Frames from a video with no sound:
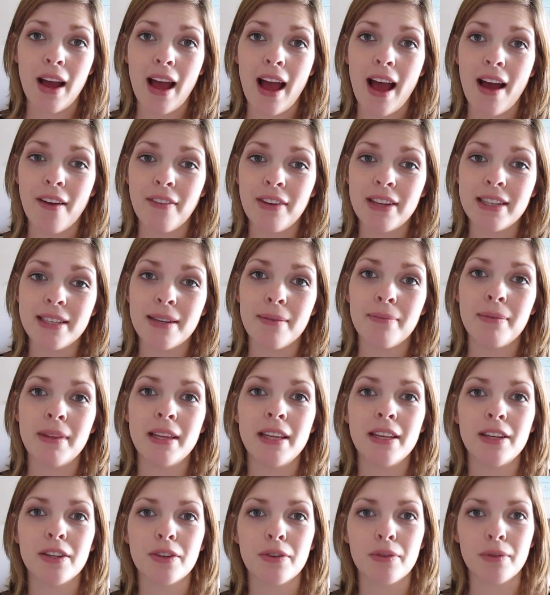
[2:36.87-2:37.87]
having
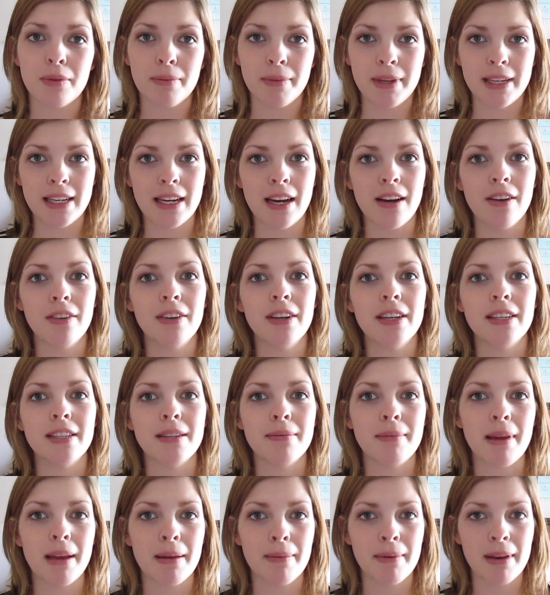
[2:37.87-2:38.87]
something to cool me down and
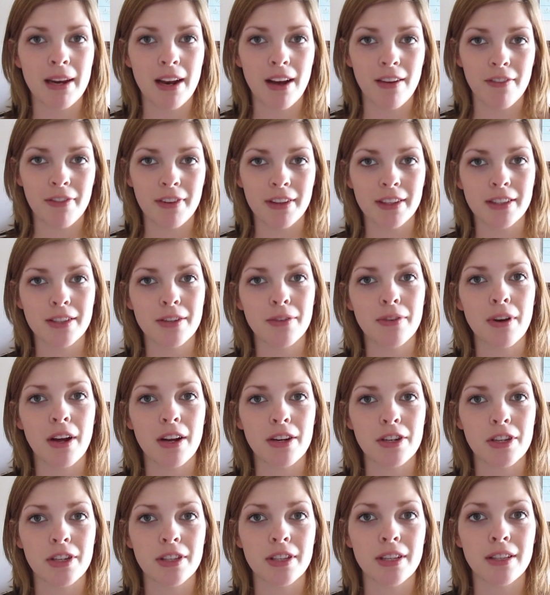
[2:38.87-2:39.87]
to make me not feel so
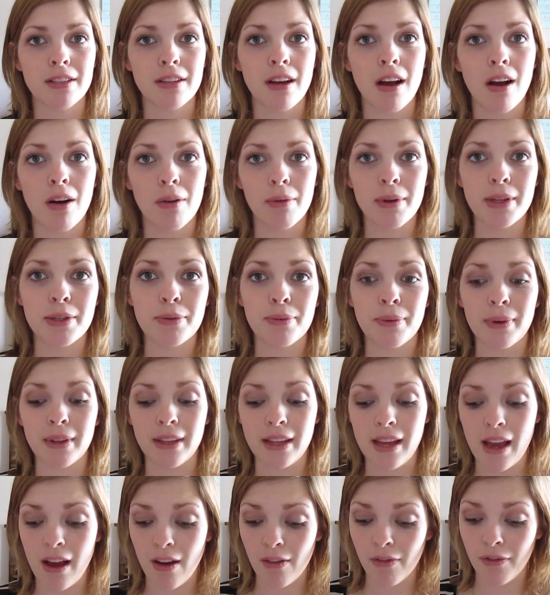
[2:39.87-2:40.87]
nauseous is always
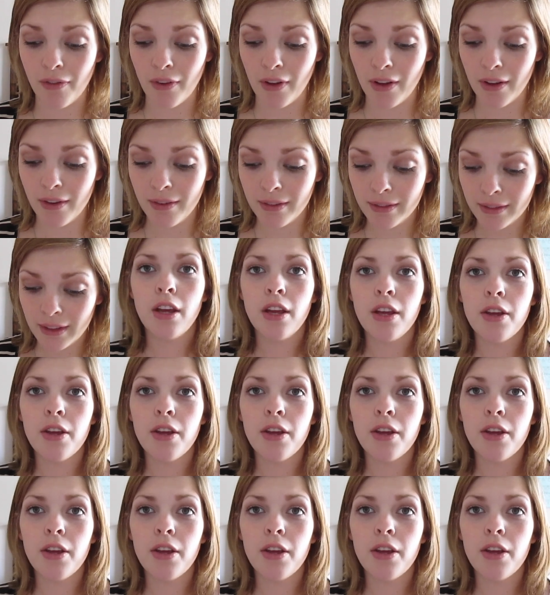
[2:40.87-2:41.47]
really helpful.